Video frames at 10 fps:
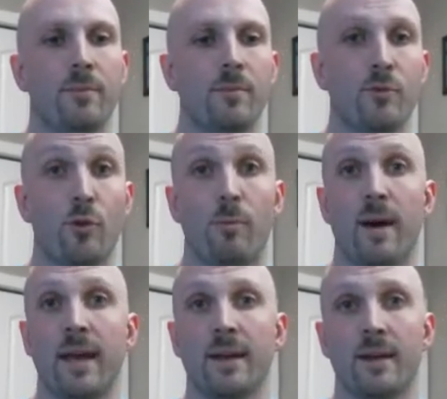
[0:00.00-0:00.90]
throughout
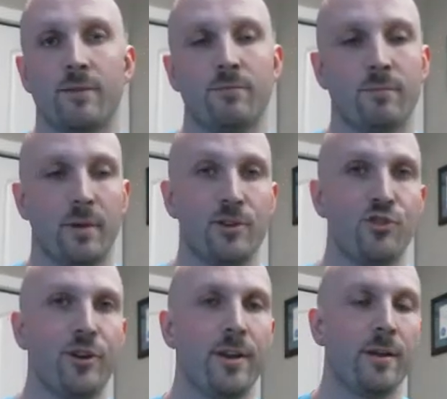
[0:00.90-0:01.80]
my
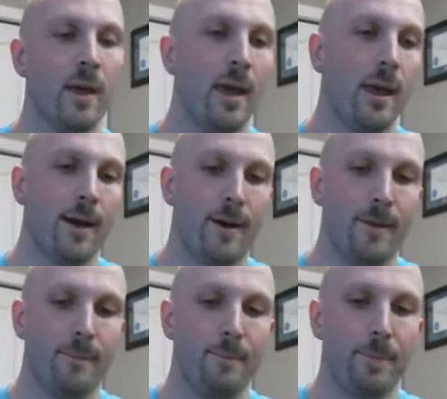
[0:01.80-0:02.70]
journey,
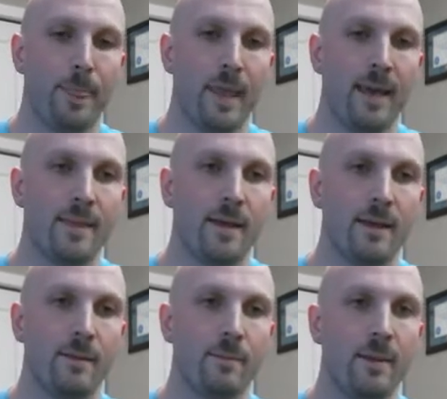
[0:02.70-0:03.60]
and
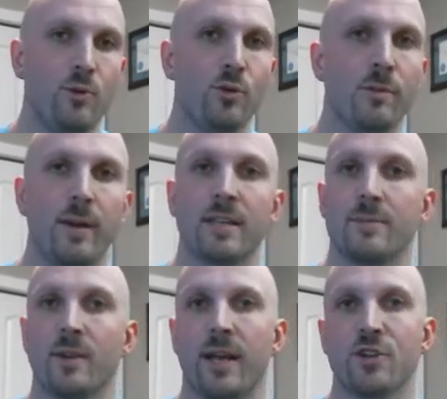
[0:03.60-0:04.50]
then maybe you can make
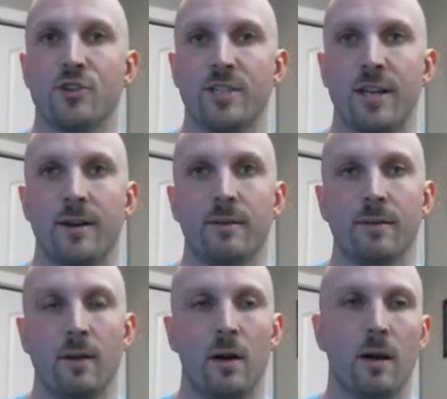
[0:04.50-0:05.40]
some connections there,
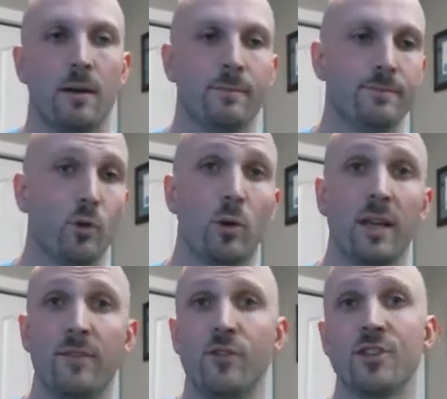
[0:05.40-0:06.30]
or
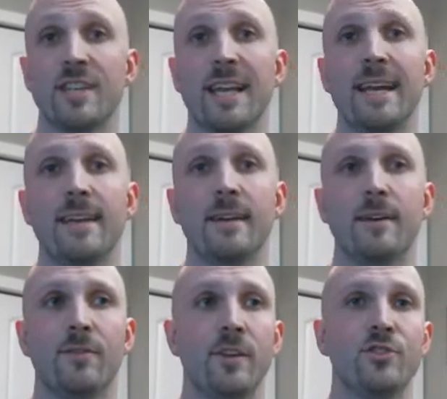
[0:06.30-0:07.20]
give you just an idea
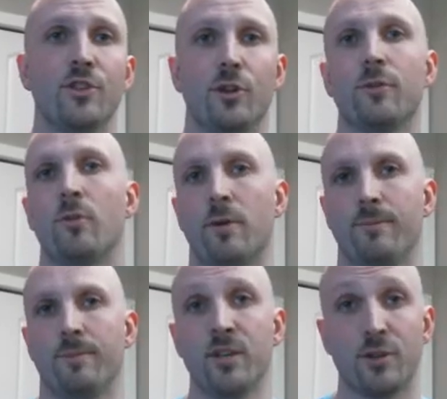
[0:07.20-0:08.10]
of things to look for,
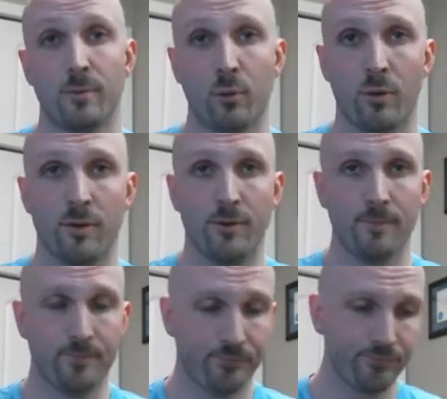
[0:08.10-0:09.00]
things that are important to you.
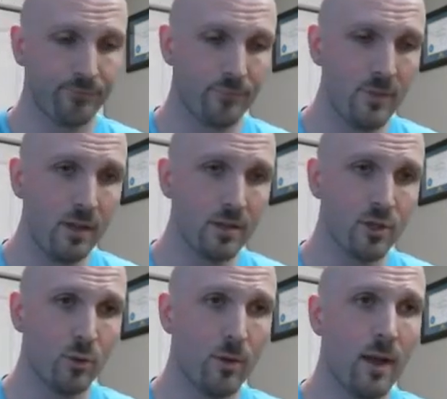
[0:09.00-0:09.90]

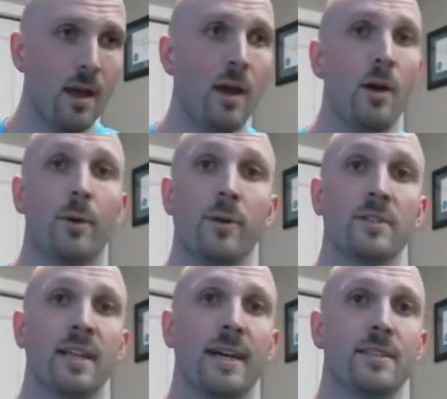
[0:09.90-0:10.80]
So when I was
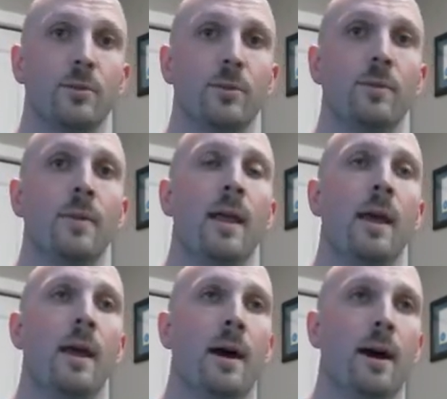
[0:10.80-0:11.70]
in high school,
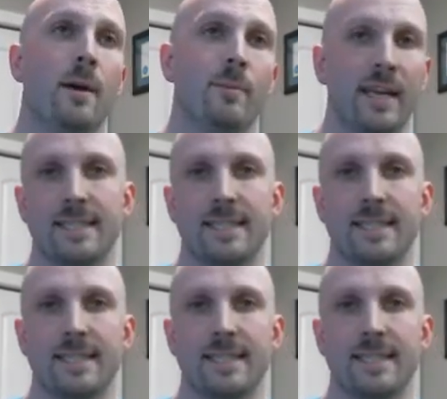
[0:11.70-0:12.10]
like I